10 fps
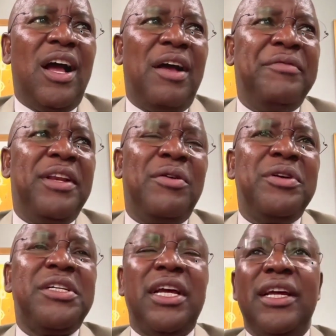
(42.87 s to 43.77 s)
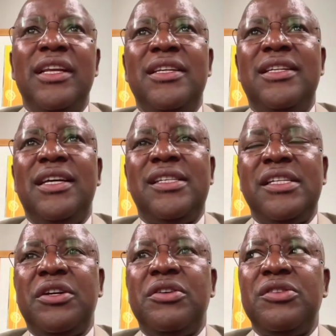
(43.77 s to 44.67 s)
I mean, I wish I had
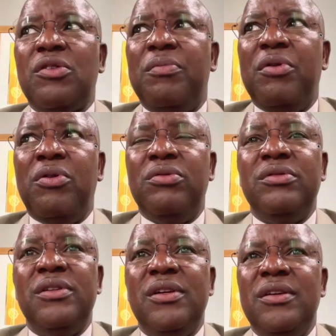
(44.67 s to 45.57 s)
such a crystal ball,